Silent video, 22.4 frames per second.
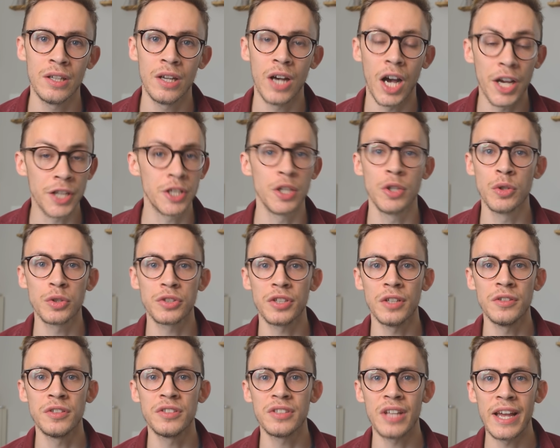I could
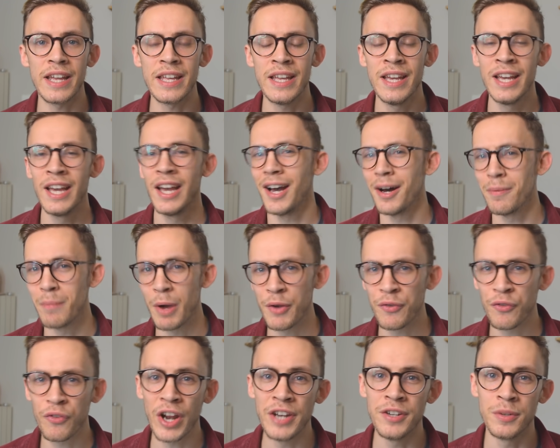also say my
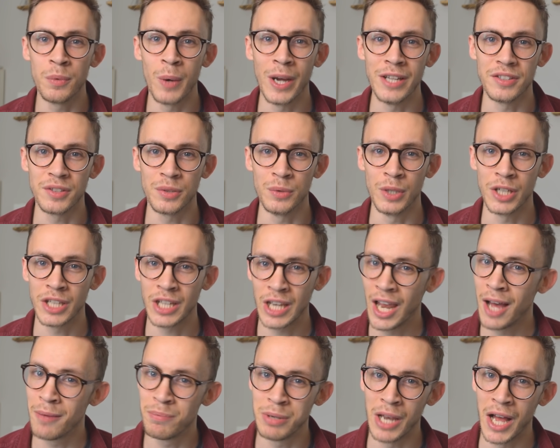friend went to a
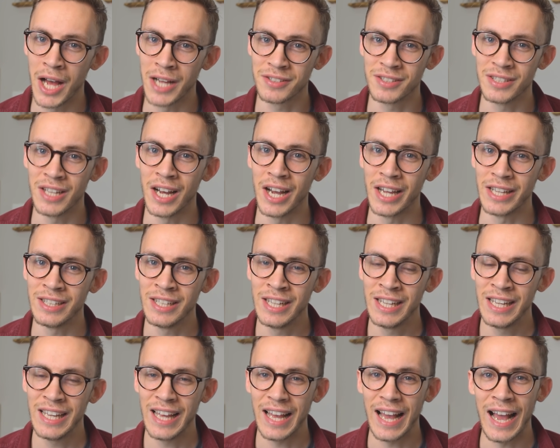club last night
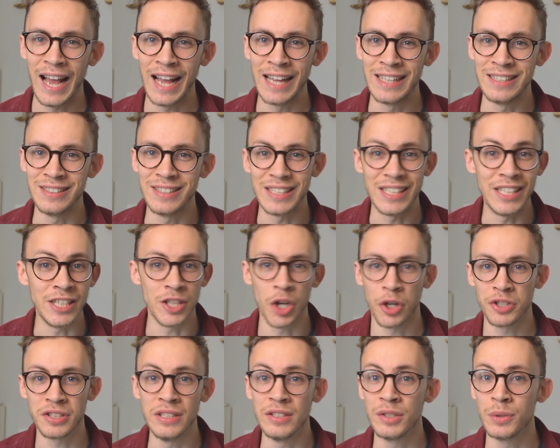and he
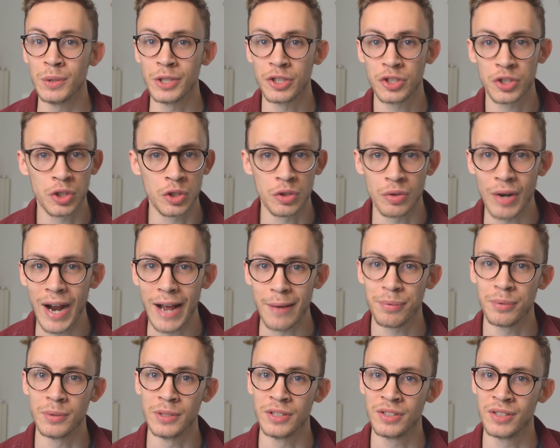got into a
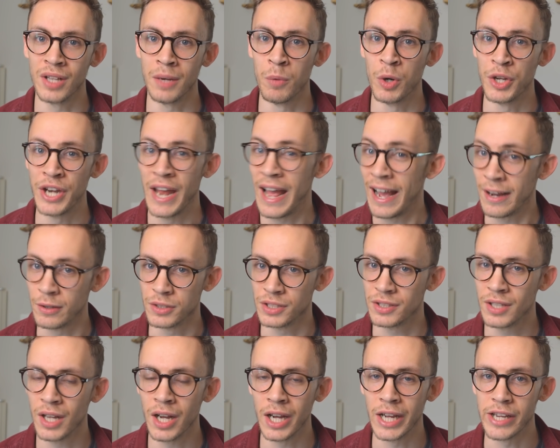scrap with someone
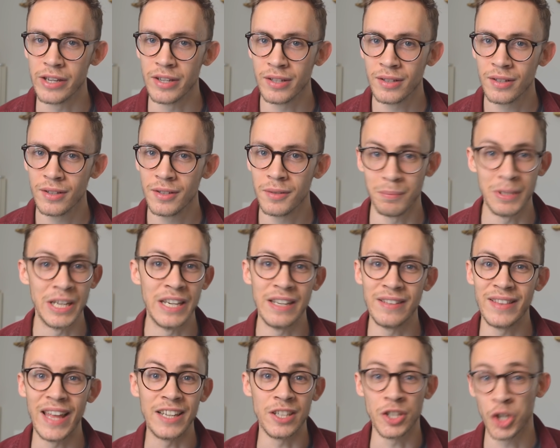outside,
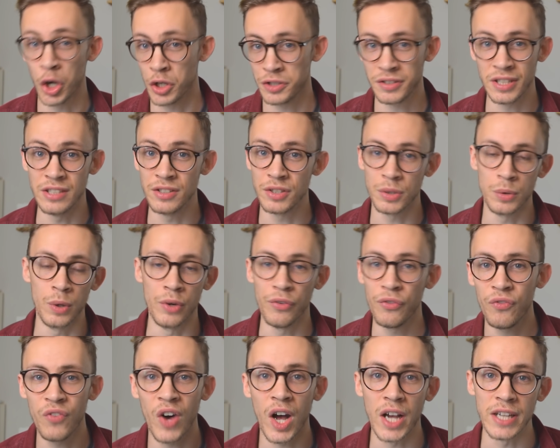meaning they got into a
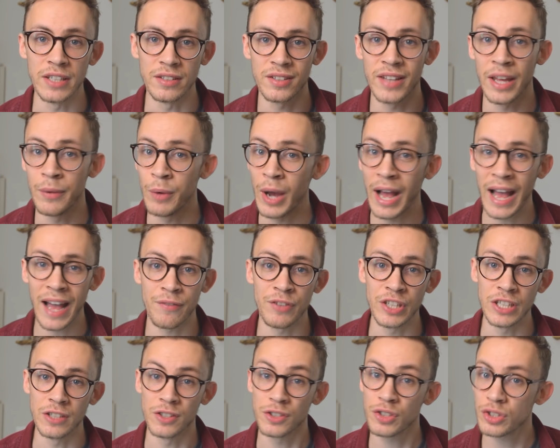fight, they were
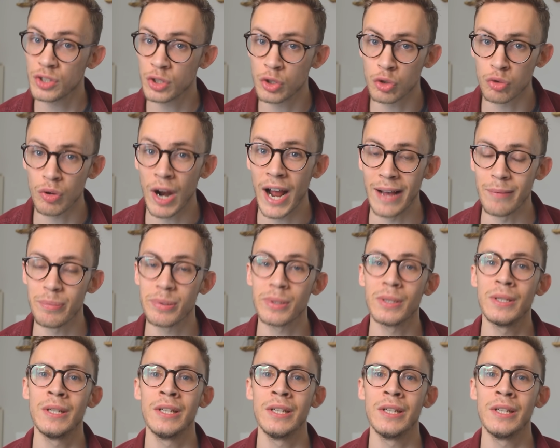having a scrap.